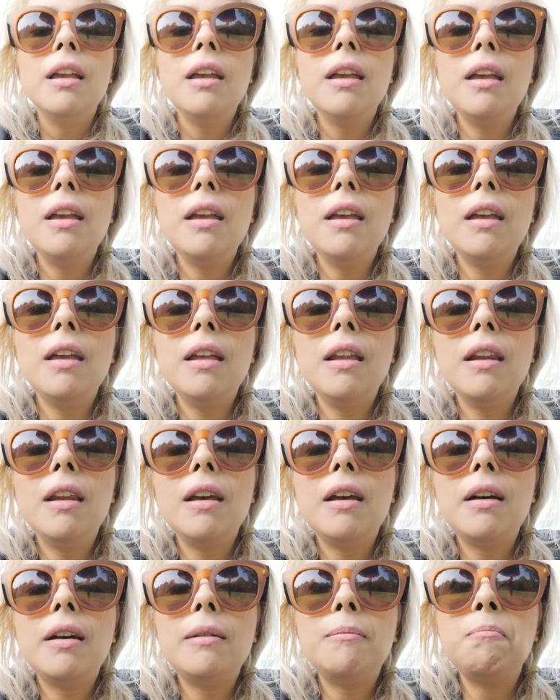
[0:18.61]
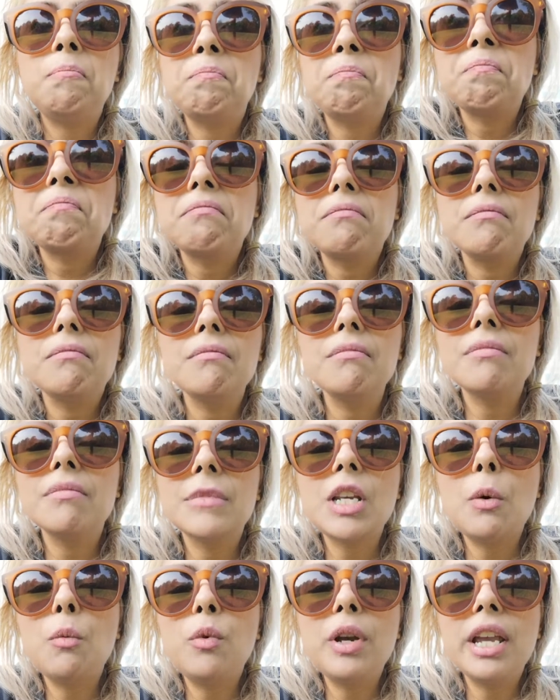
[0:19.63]
and
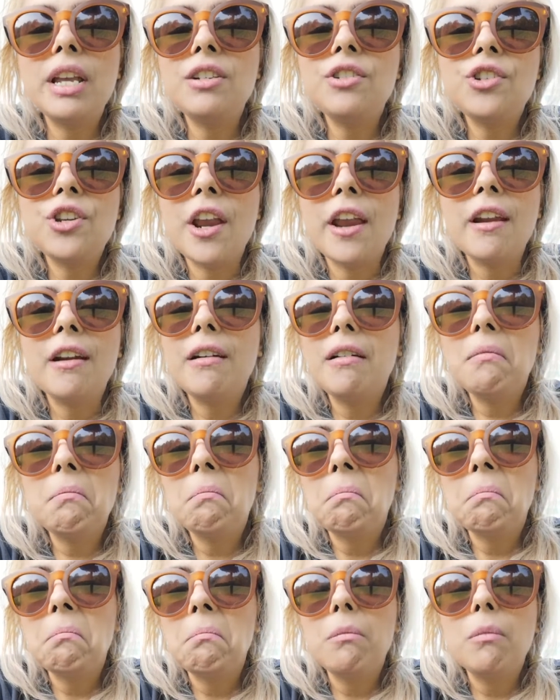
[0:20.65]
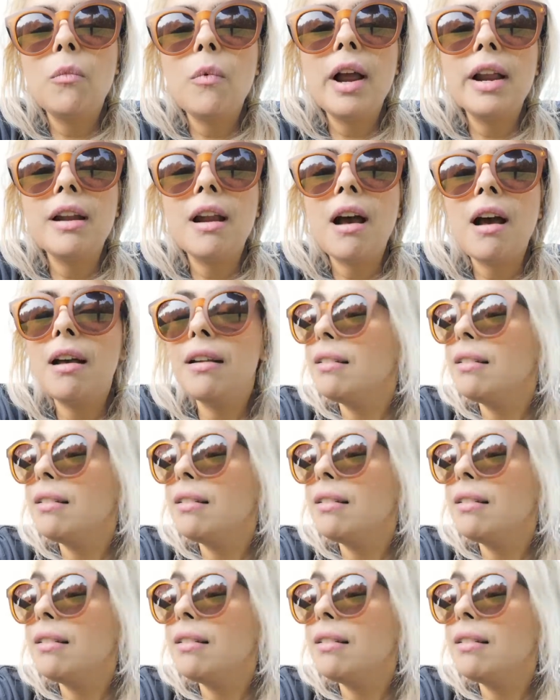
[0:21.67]
we can share. Why not?